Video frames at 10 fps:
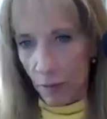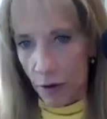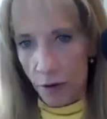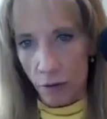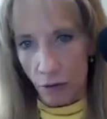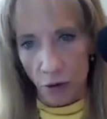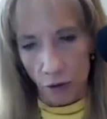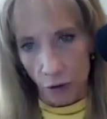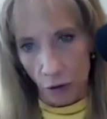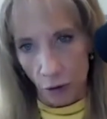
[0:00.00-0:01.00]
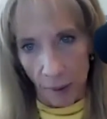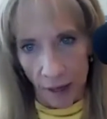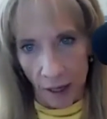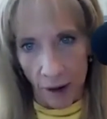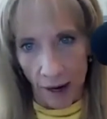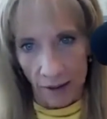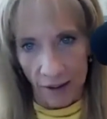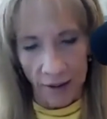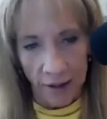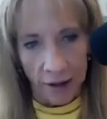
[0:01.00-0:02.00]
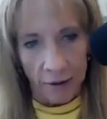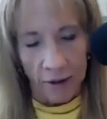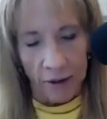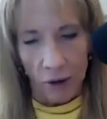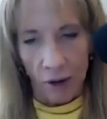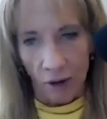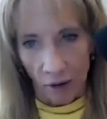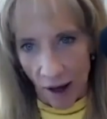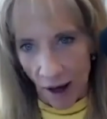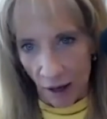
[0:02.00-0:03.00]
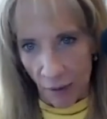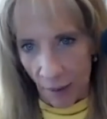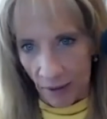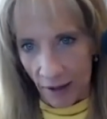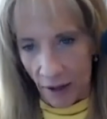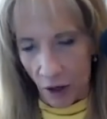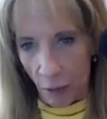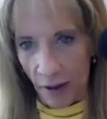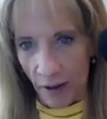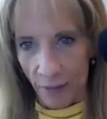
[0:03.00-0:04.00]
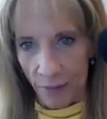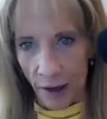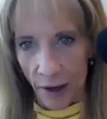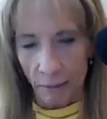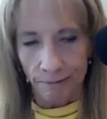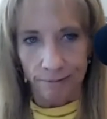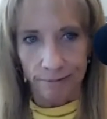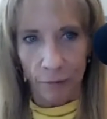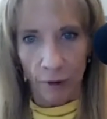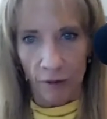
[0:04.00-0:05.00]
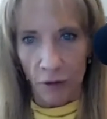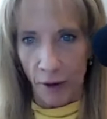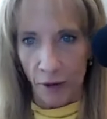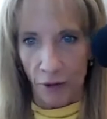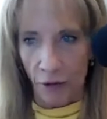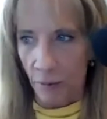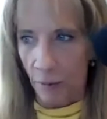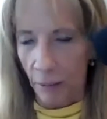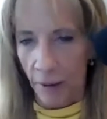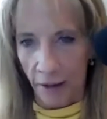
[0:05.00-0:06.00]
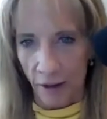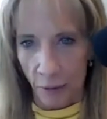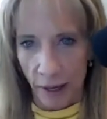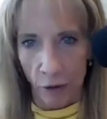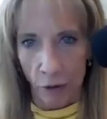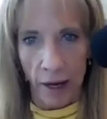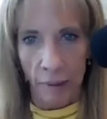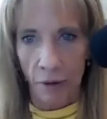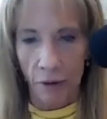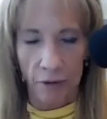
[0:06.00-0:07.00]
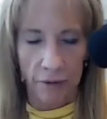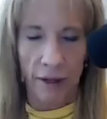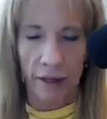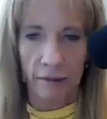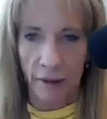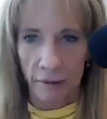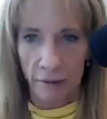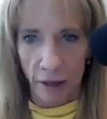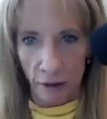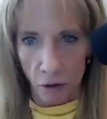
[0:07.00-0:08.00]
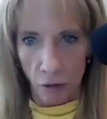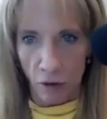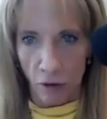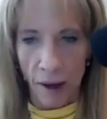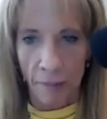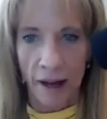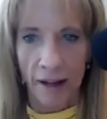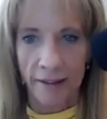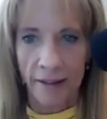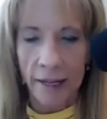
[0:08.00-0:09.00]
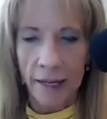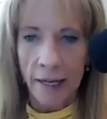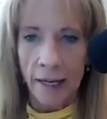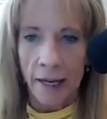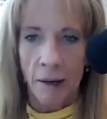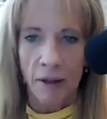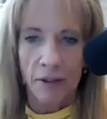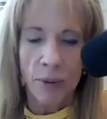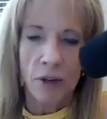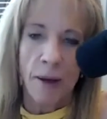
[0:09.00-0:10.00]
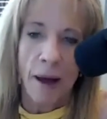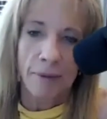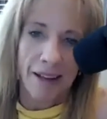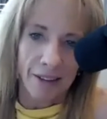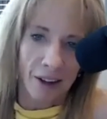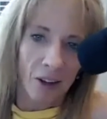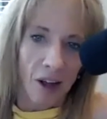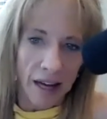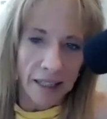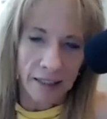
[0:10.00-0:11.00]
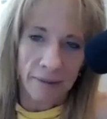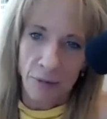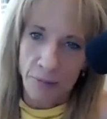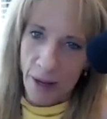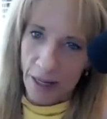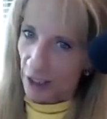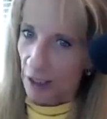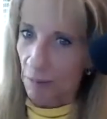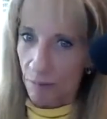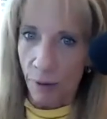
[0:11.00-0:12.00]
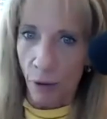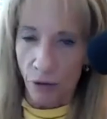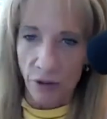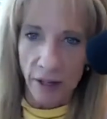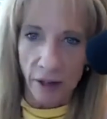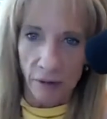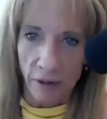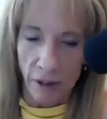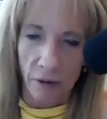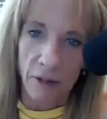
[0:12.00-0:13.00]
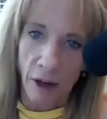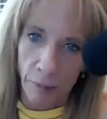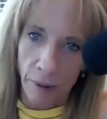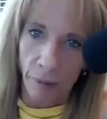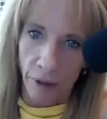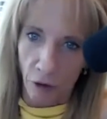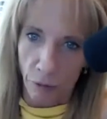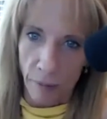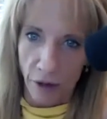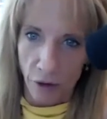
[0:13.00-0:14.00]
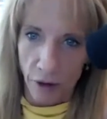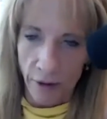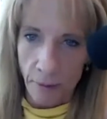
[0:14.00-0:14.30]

huge peptide practice. We do a lot of peptide therapies. I have a specialist in my practice, Brian Graham, who's like a guru of peptides, and so we use peptides a lot, especially post heal, to help people heal from injuries.